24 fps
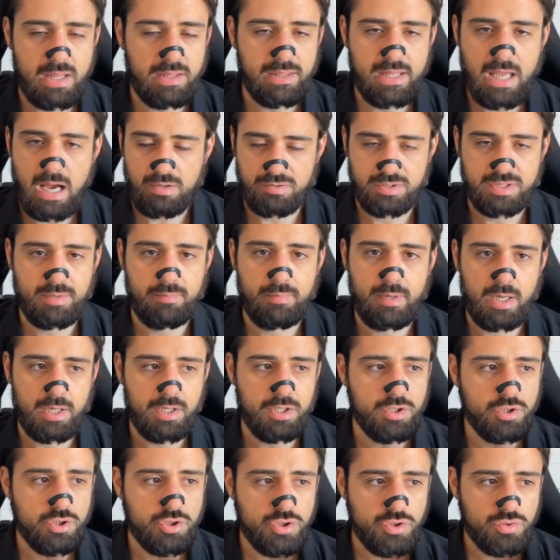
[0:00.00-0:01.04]
doubts about
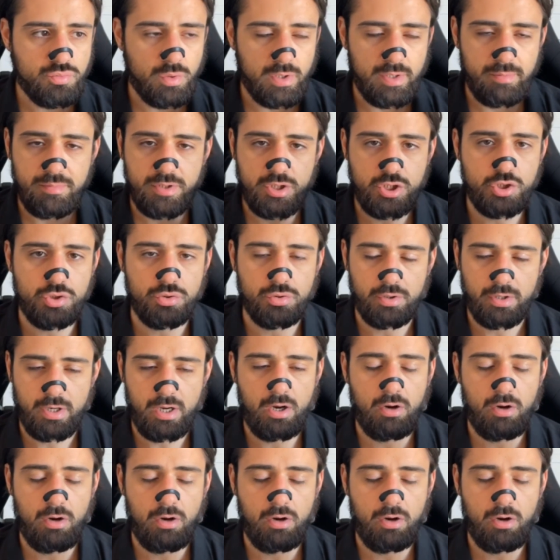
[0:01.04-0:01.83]
it. You just want to be sure.